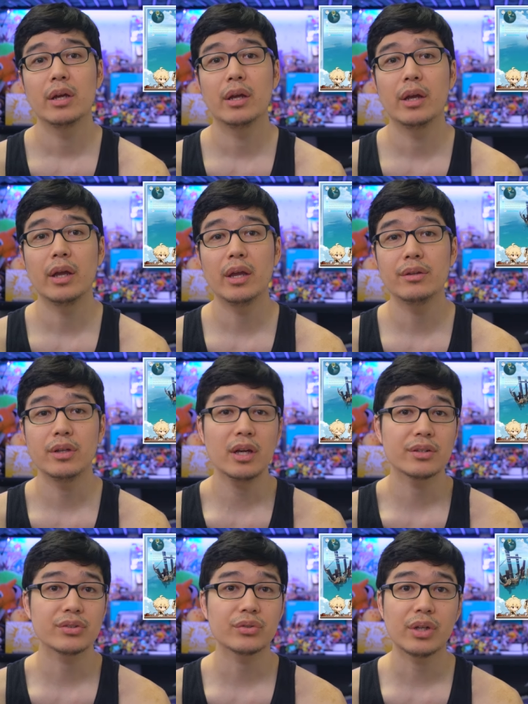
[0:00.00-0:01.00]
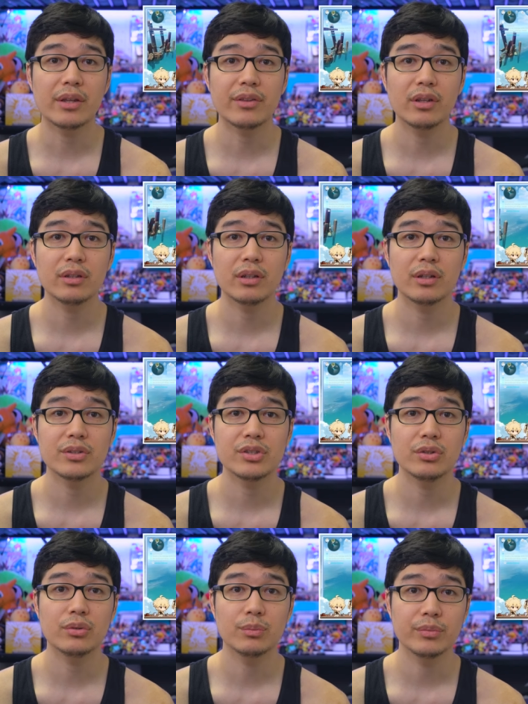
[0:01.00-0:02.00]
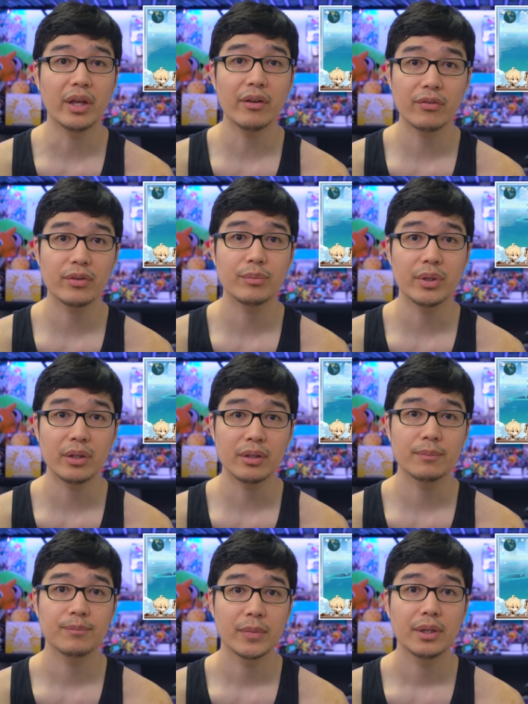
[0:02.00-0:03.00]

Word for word: And yeah, so I think uh, she'll definitely be